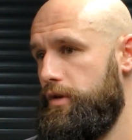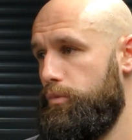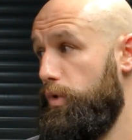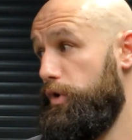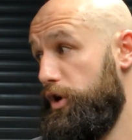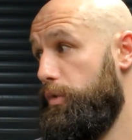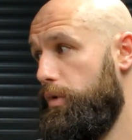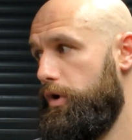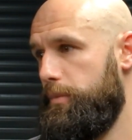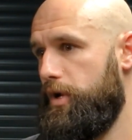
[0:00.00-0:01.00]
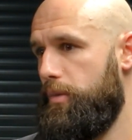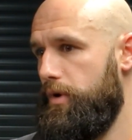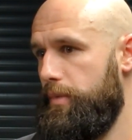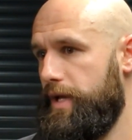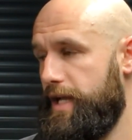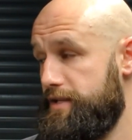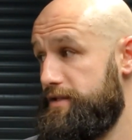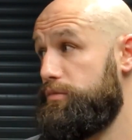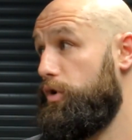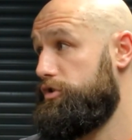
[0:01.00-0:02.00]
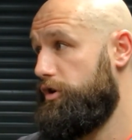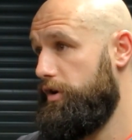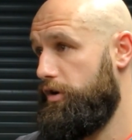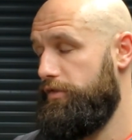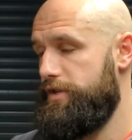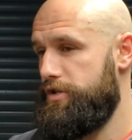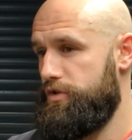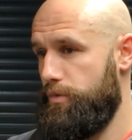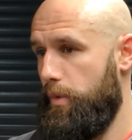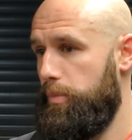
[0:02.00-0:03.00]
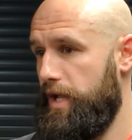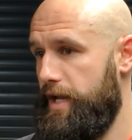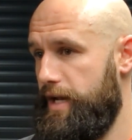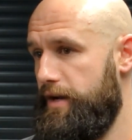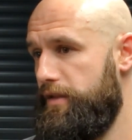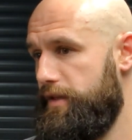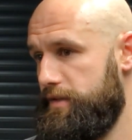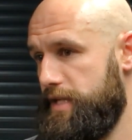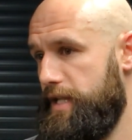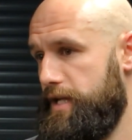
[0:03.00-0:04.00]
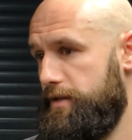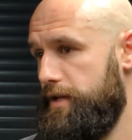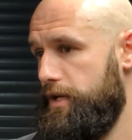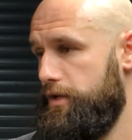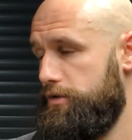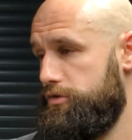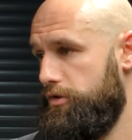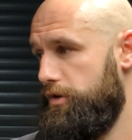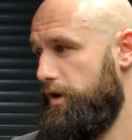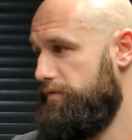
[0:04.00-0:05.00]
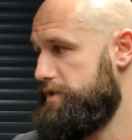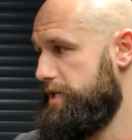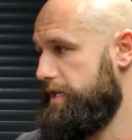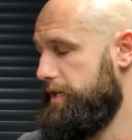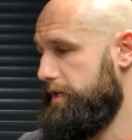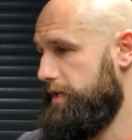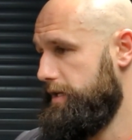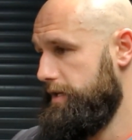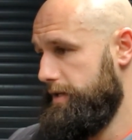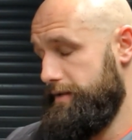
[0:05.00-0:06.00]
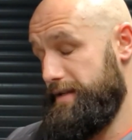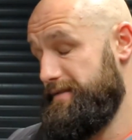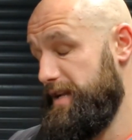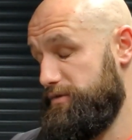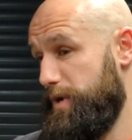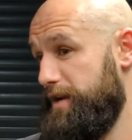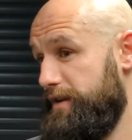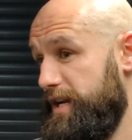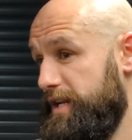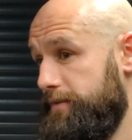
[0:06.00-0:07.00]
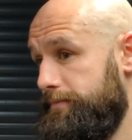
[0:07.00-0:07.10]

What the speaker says: we knew we were going to be coming up against, what sort of conditions we were playing in and things like that. So obviously that's why, really.